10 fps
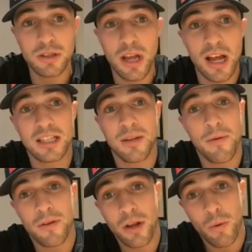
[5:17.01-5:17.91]
asking
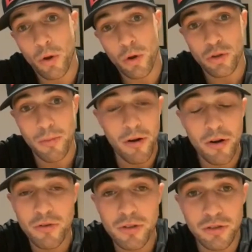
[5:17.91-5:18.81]
me, did I want to go to
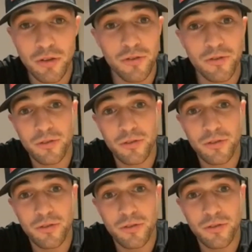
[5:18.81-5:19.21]
America and stuff,